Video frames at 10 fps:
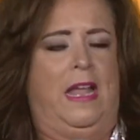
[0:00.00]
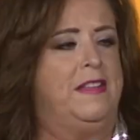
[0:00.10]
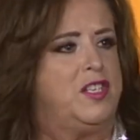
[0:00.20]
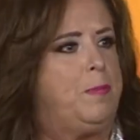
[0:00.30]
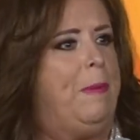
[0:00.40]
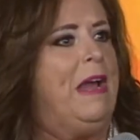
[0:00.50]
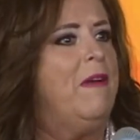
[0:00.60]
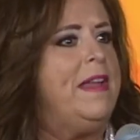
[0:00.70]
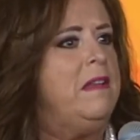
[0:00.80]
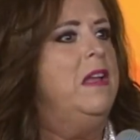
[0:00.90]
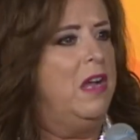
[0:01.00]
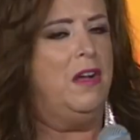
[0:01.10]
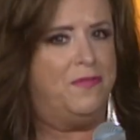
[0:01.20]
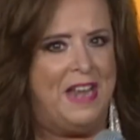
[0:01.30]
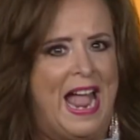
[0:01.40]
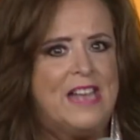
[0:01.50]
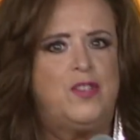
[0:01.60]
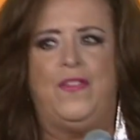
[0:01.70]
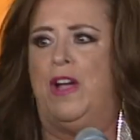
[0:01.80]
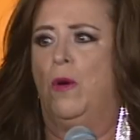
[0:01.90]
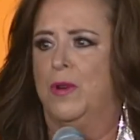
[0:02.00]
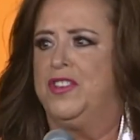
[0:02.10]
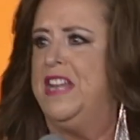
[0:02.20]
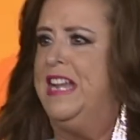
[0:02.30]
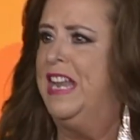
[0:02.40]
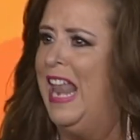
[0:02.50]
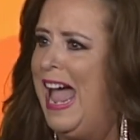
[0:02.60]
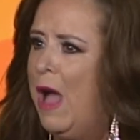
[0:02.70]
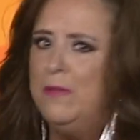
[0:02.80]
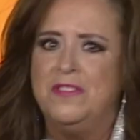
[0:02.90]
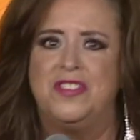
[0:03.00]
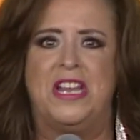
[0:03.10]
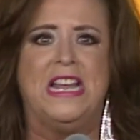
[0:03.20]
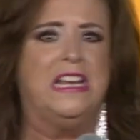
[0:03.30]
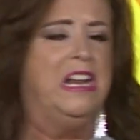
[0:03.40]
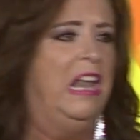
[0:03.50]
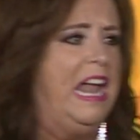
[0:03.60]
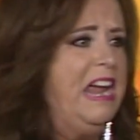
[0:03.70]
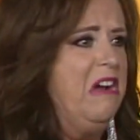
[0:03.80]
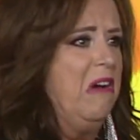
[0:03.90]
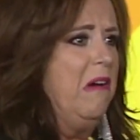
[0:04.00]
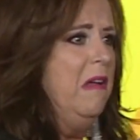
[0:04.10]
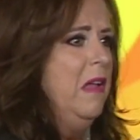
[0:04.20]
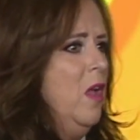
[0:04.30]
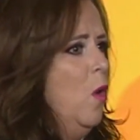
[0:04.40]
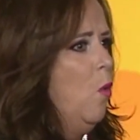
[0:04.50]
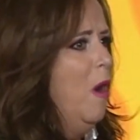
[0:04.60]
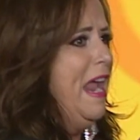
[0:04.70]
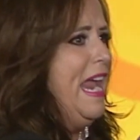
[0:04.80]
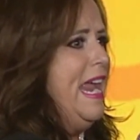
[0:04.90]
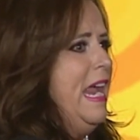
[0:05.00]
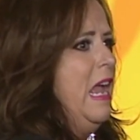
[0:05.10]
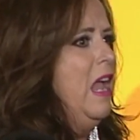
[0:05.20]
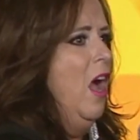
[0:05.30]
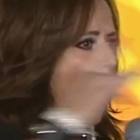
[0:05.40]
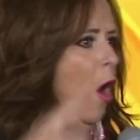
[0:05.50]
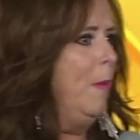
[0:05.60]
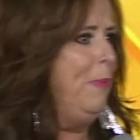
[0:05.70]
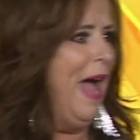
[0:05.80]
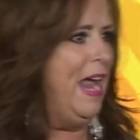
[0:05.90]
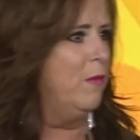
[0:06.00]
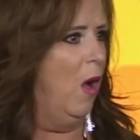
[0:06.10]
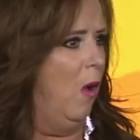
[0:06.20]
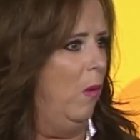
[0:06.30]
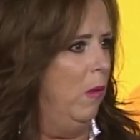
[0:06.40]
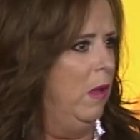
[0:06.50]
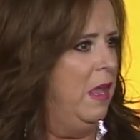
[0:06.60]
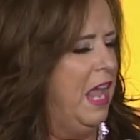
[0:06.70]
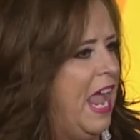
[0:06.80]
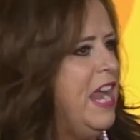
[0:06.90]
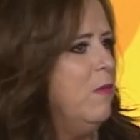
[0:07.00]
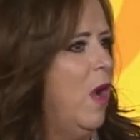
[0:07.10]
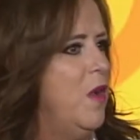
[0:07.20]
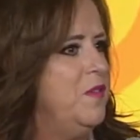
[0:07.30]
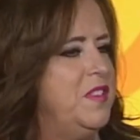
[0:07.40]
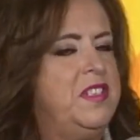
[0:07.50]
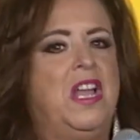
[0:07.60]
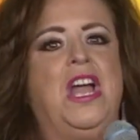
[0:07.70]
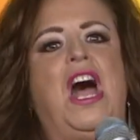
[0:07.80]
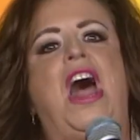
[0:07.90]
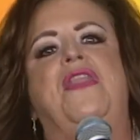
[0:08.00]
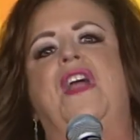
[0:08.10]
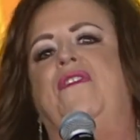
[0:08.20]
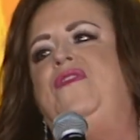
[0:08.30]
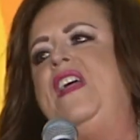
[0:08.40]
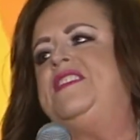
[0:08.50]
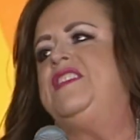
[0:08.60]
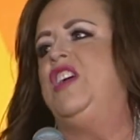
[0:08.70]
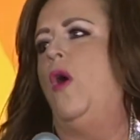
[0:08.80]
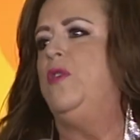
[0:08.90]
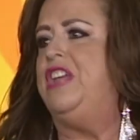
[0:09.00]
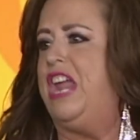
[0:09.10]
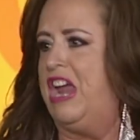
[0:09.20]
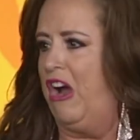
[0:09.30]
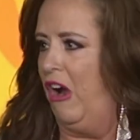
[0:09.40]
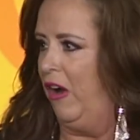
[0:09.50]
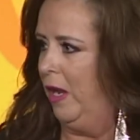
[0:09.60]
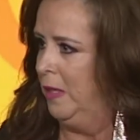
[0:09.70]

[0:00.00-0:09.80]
In the spirit of Nashville, we're singing loud and singing clear. We are payroll heroes of the fiscal year.